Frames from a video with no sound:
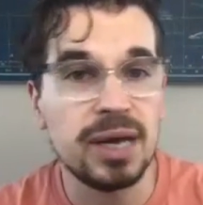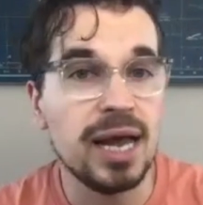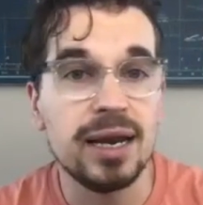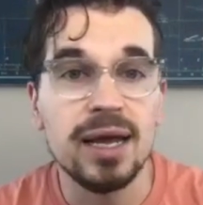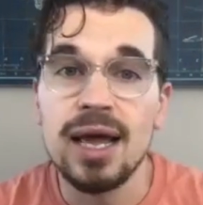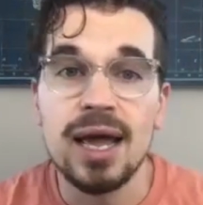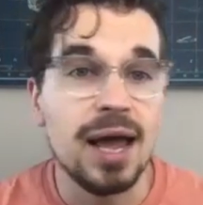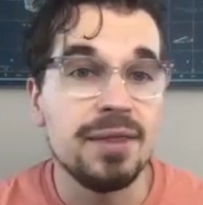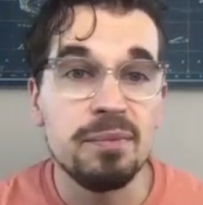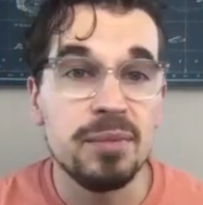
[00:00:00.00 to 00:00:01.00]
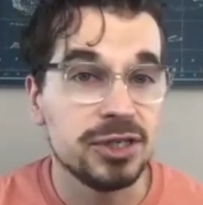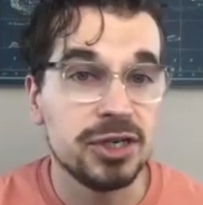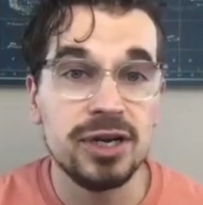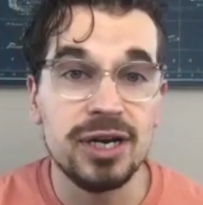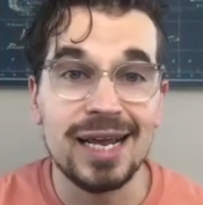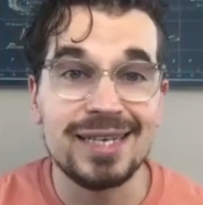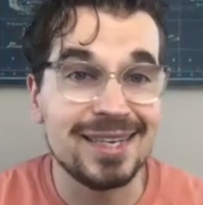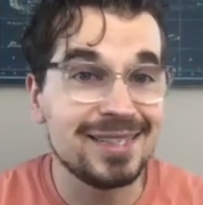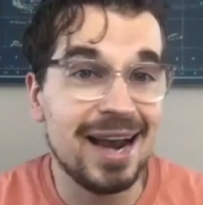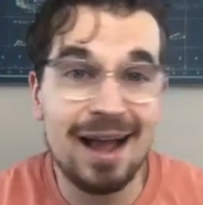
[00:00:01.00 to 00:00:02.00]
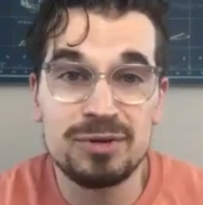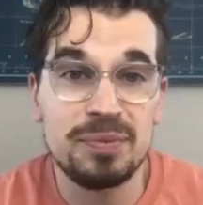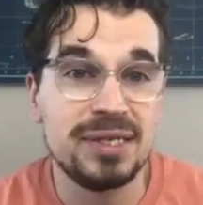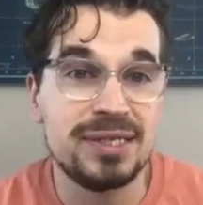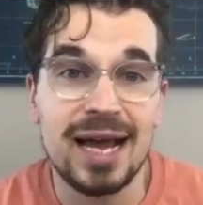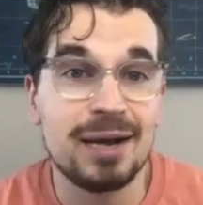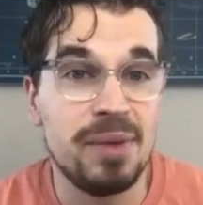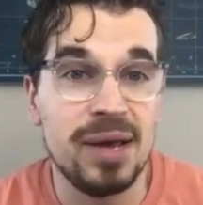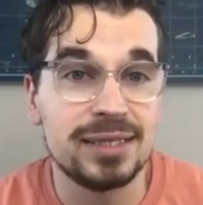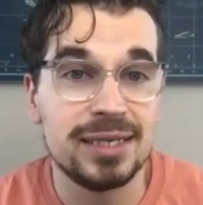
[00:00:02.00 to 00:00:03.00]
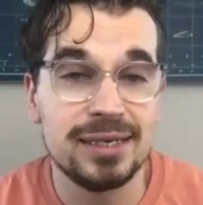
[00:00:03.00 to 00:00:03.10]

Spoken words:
And the mission, it doesn't have to be tech-based.